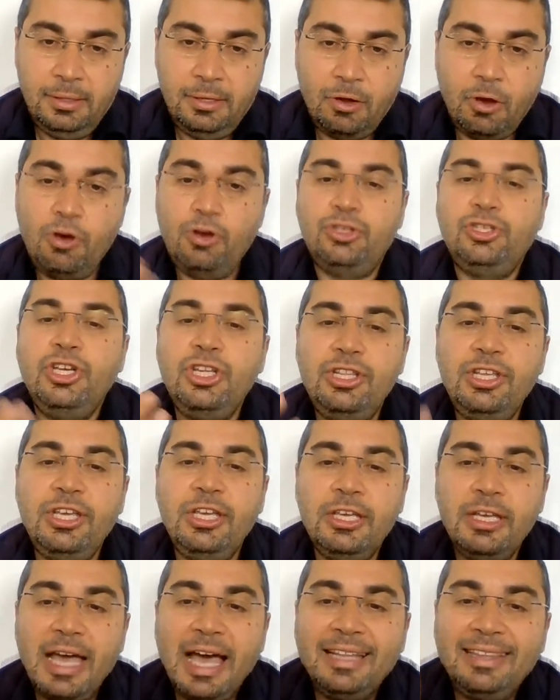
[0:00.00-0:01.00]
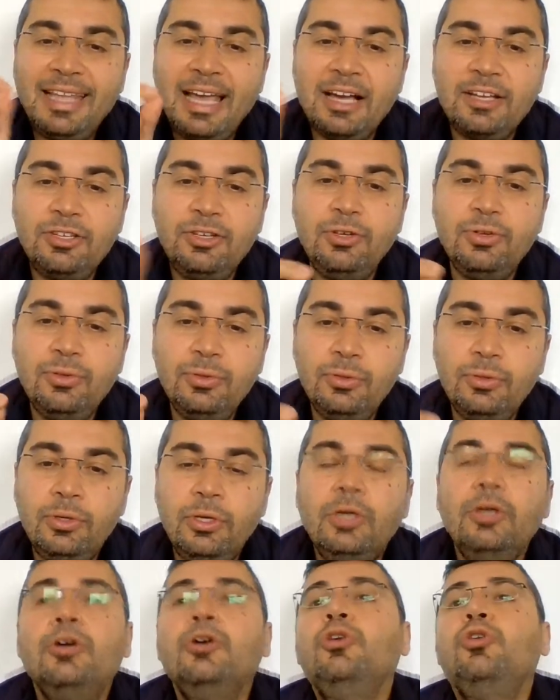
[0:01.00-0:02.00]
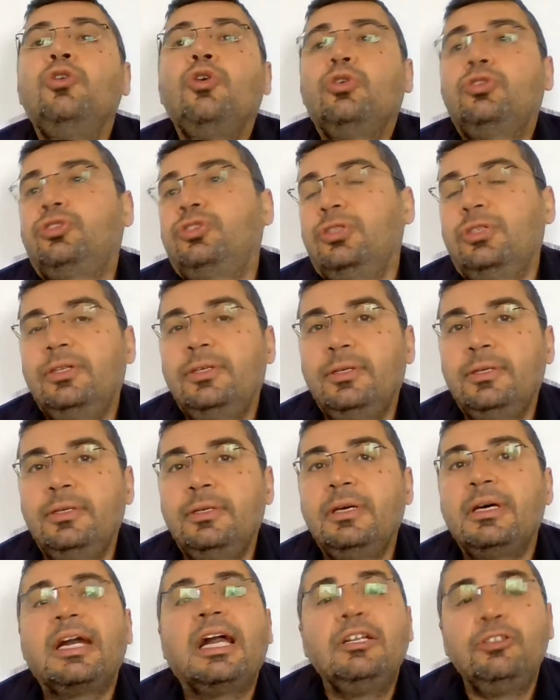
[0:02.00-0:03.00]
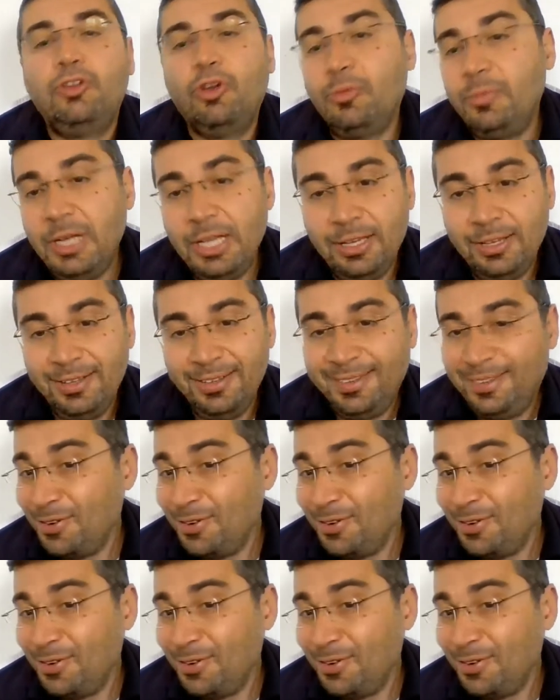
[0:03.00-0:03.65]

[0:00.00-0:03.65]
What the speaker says: OCD attacks you not randomly.